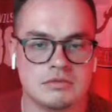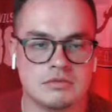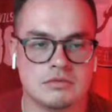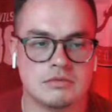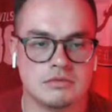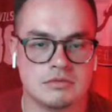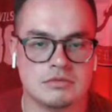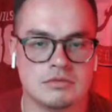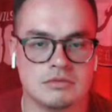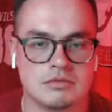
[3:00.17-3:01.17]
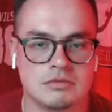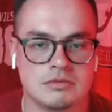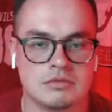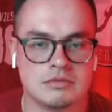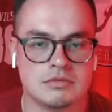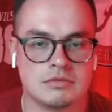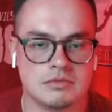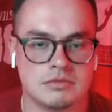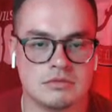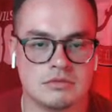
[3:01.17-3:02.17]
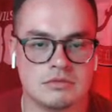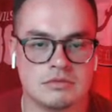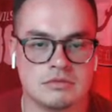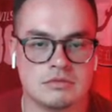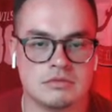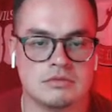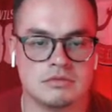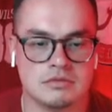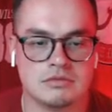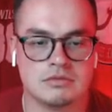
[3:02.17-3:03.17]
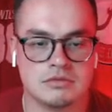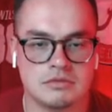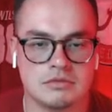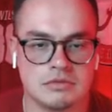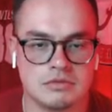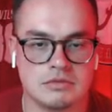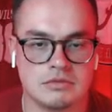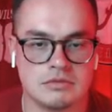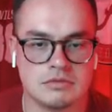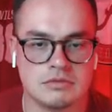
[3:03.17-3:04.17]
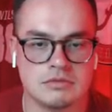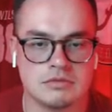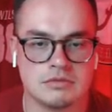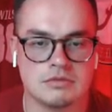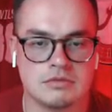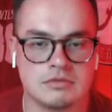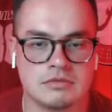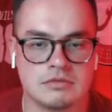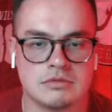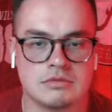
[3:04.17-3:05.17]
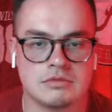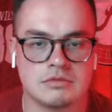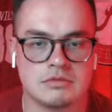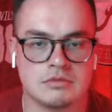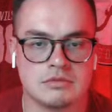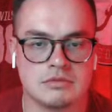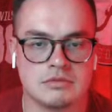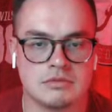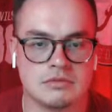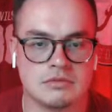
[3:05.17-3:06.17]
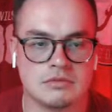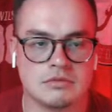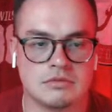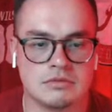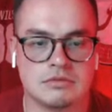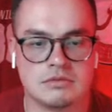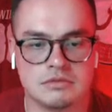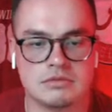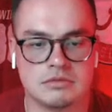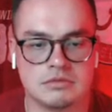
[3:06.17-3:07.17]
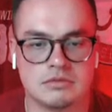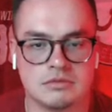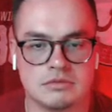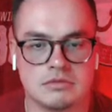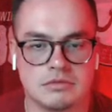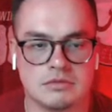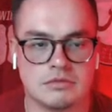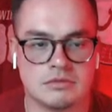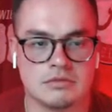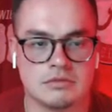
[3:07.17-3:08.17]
(not speaking)